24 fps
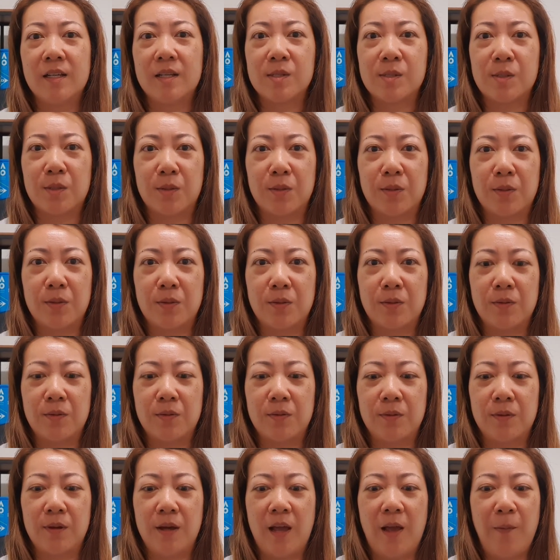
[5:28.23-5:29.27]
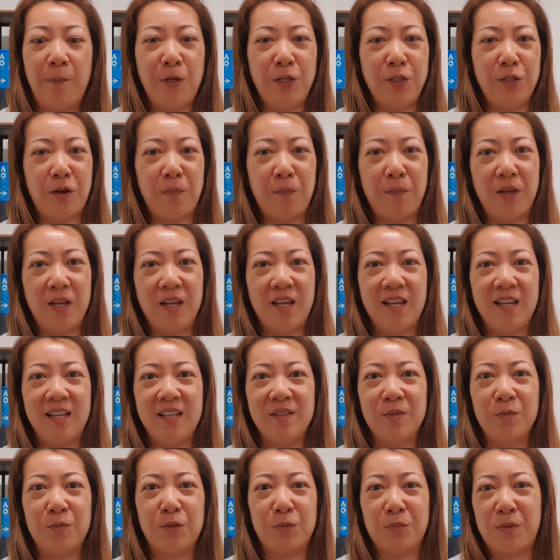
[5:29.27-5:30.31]
So happy
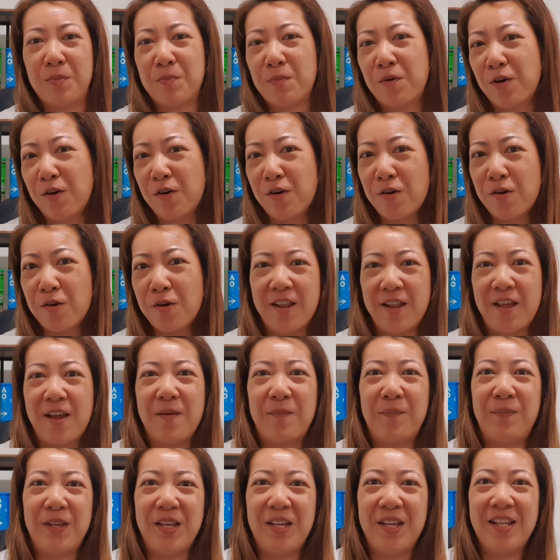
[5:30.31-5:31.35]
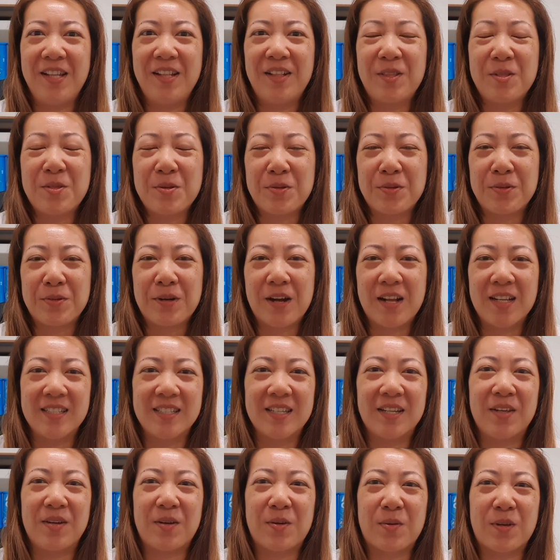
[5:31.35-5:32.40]
shopping! We'll be more than happy to
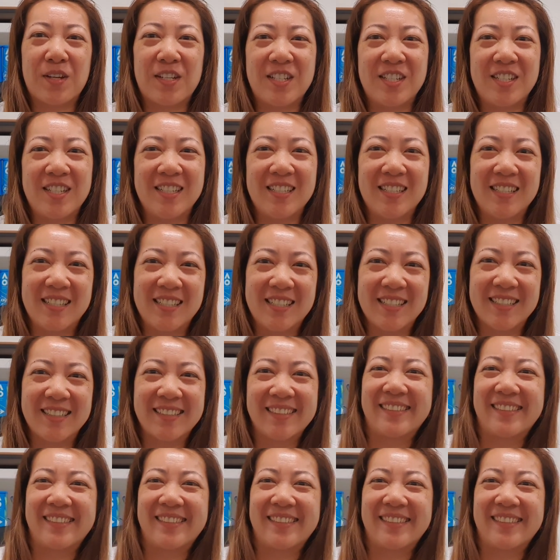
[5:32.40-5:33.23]
answer your questions.